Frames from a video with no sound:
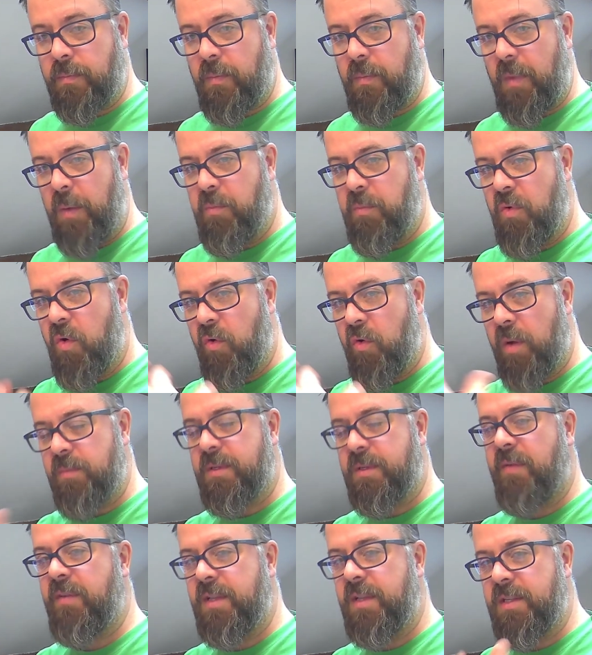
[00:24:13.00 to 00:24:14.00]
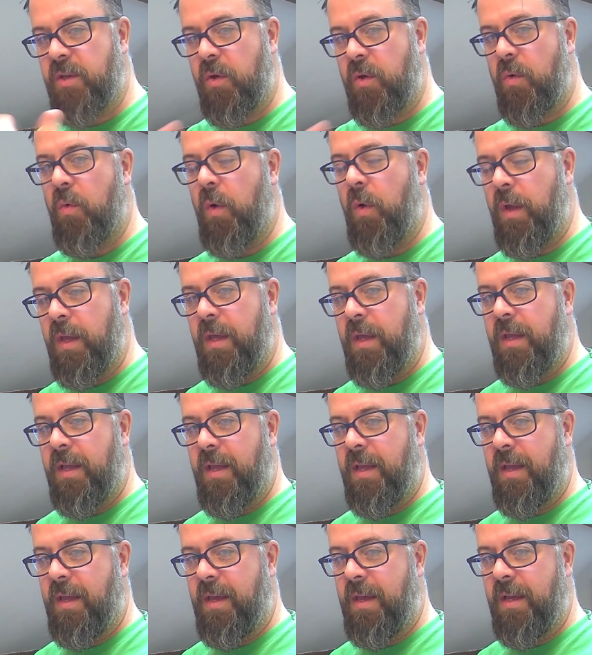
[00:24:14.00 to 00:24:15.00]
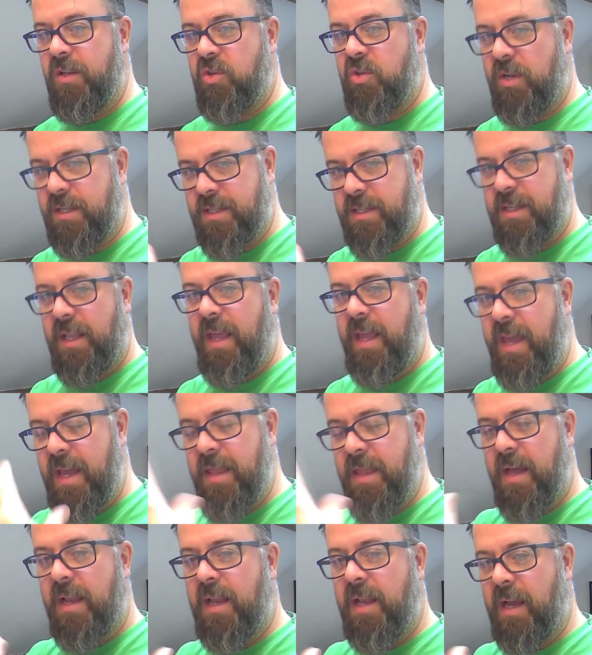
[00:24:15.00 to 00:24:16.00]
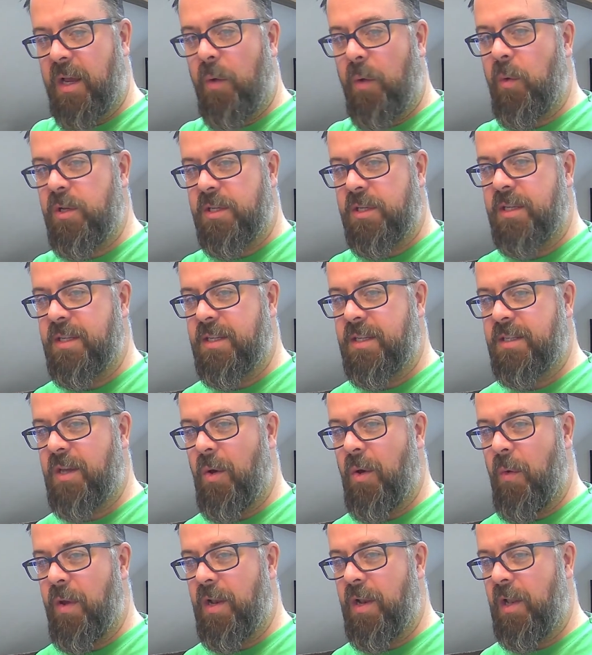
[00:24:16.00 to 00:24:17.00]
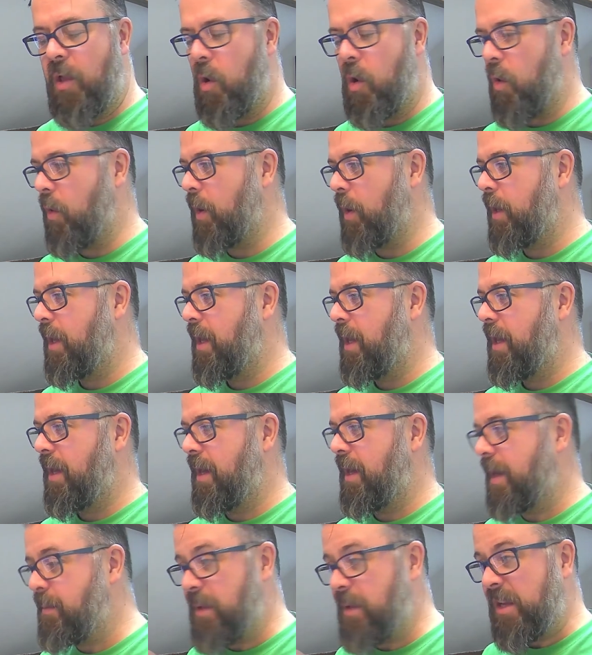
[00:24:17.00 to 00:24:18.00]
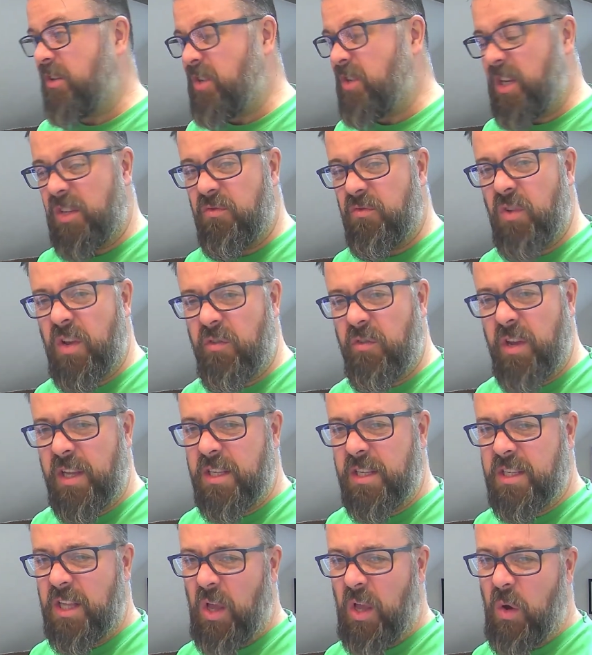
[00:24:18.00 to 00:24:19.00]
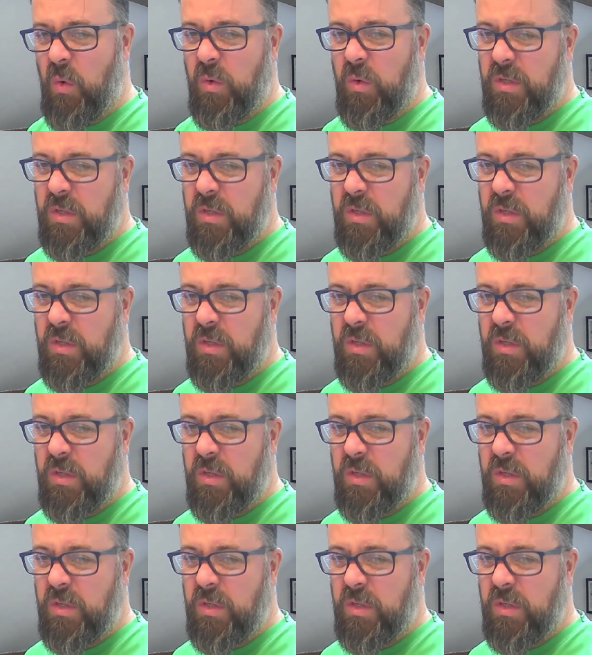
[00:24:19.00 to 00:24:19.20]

program's having to translate that language as it's going along, it's really slow.